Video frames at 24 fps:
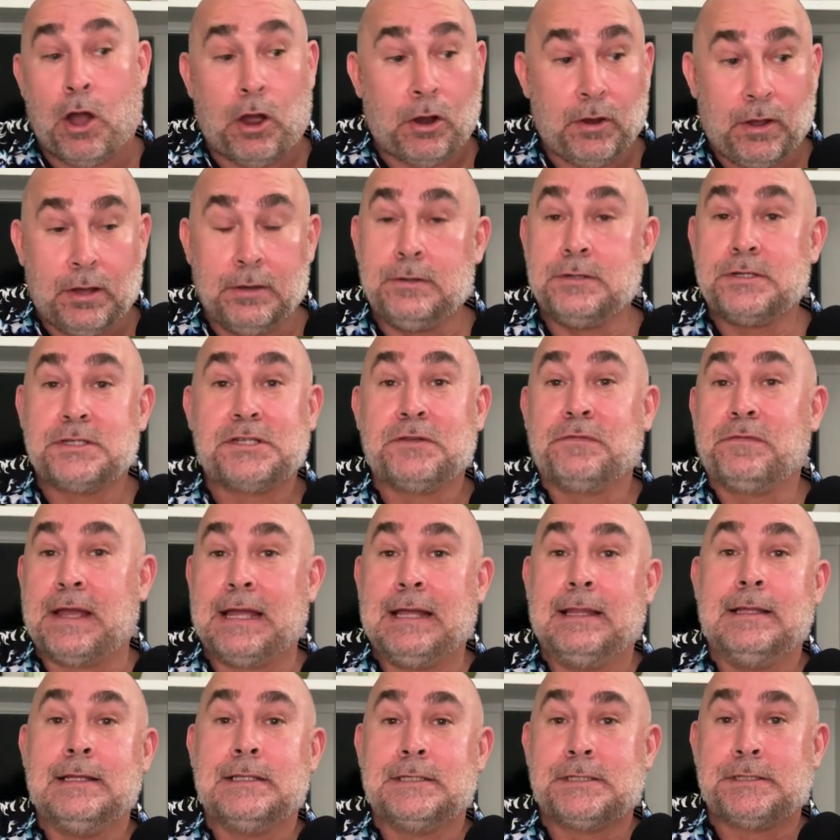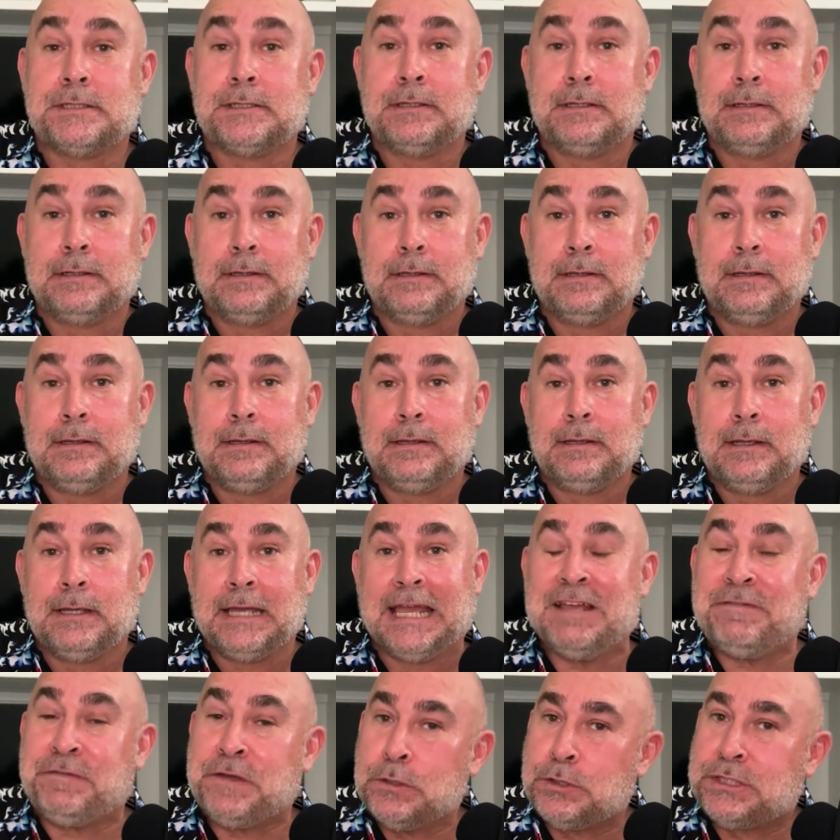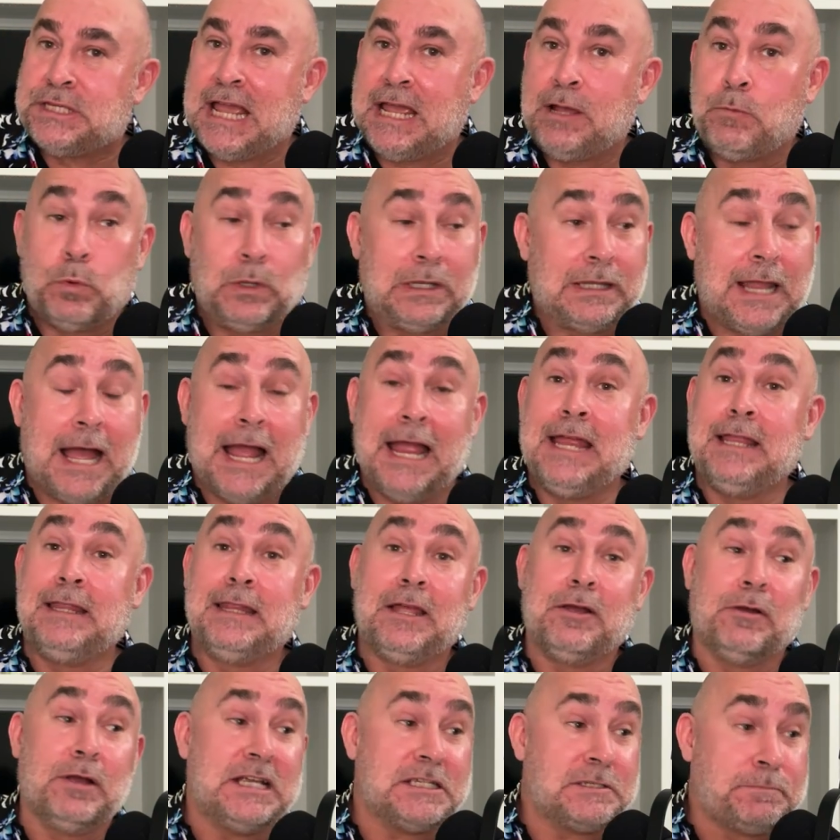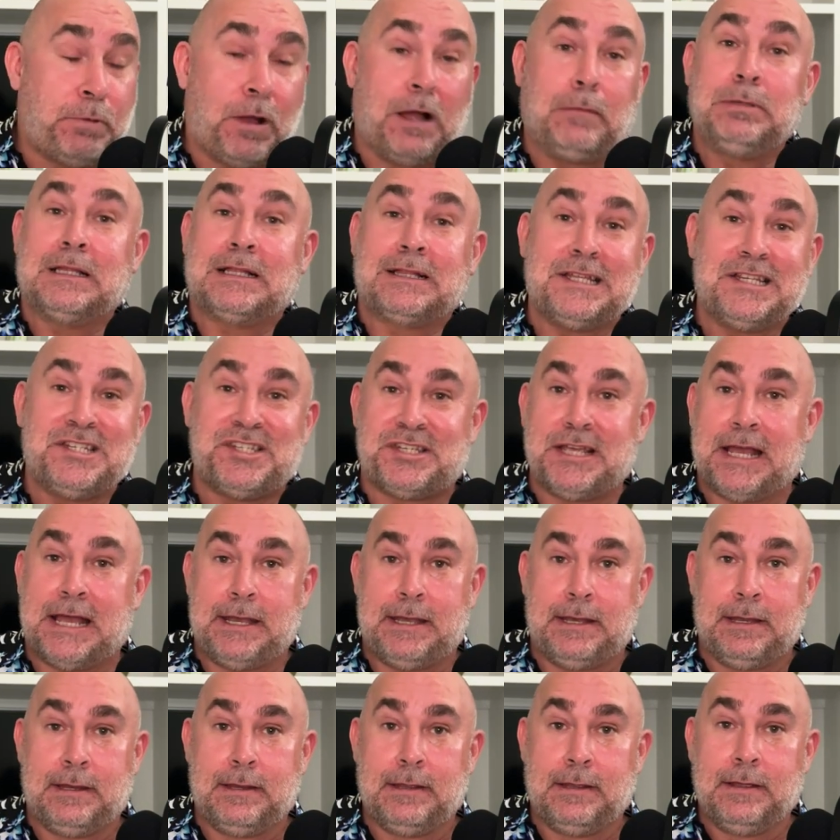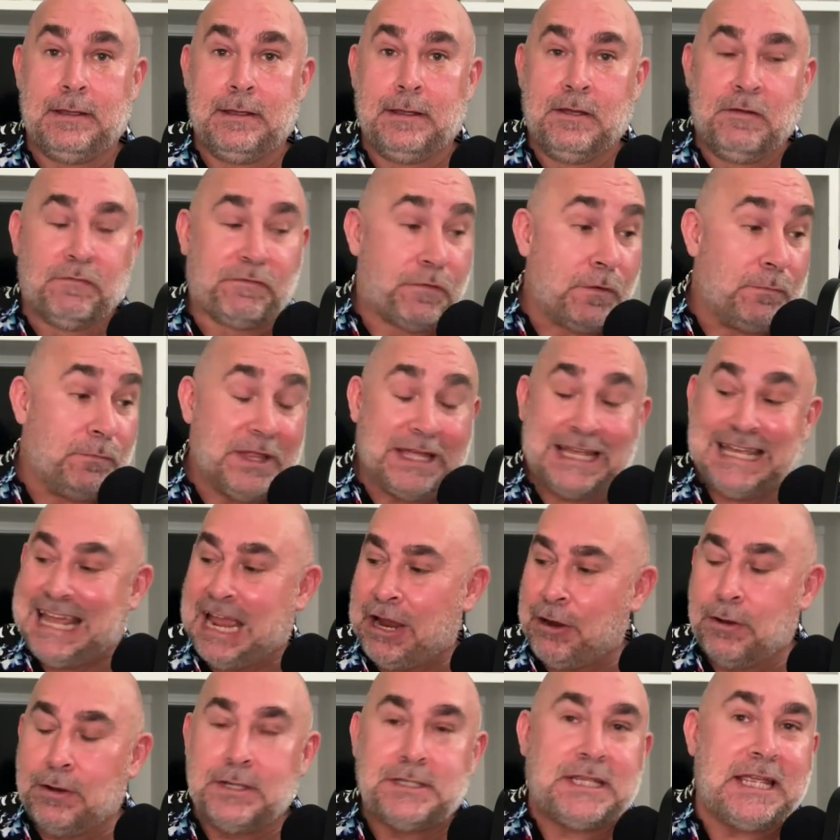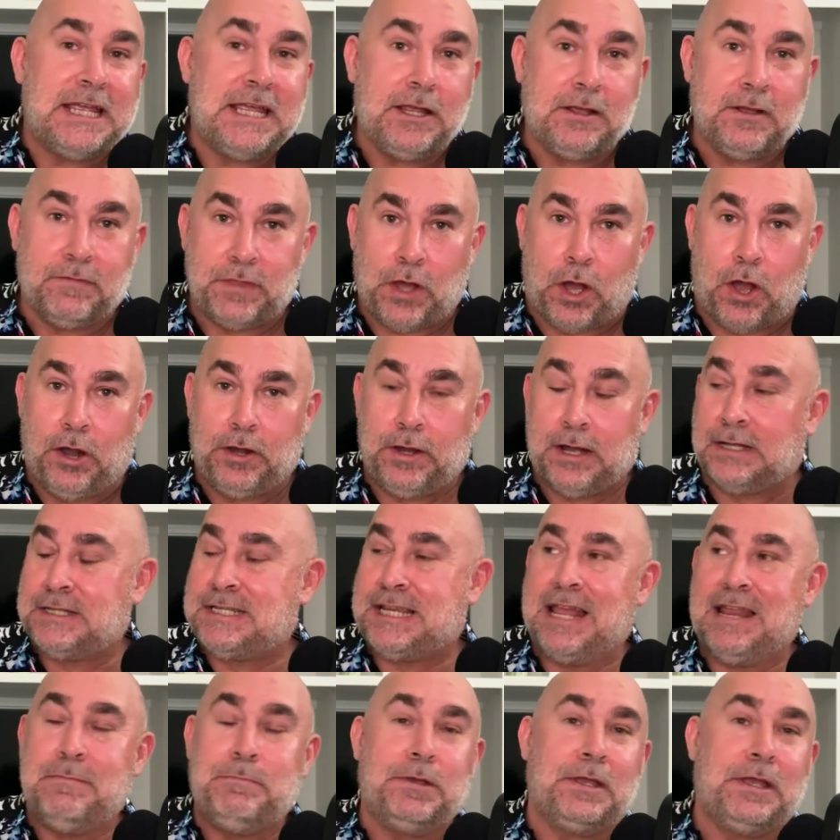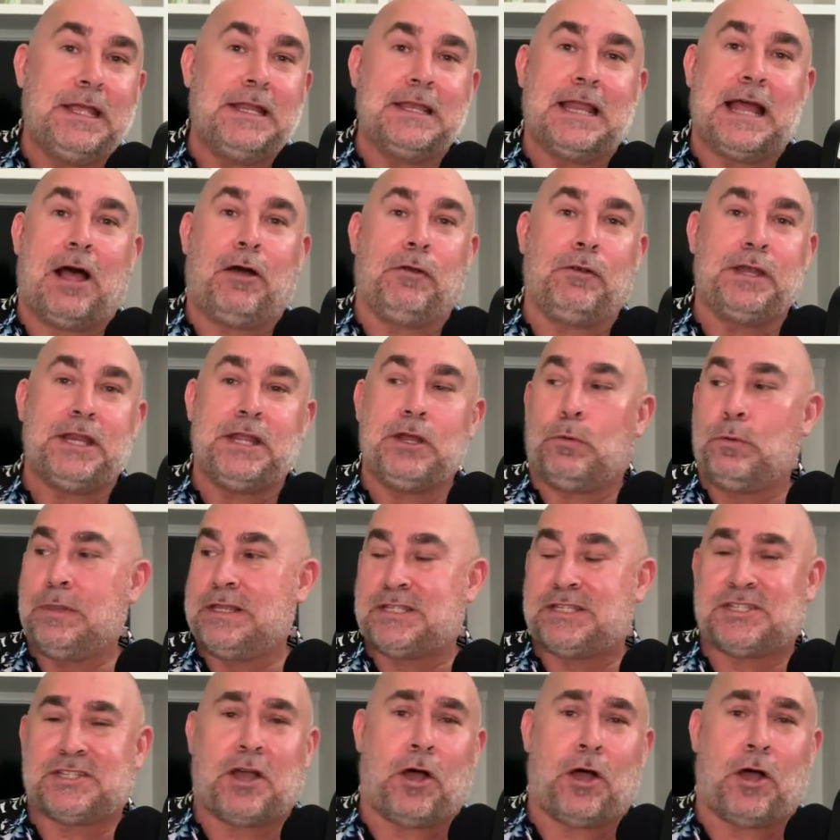are under surveillance. If you take what Lion Larry has publicly said, from the guaranteeing of a $10 billion deal with the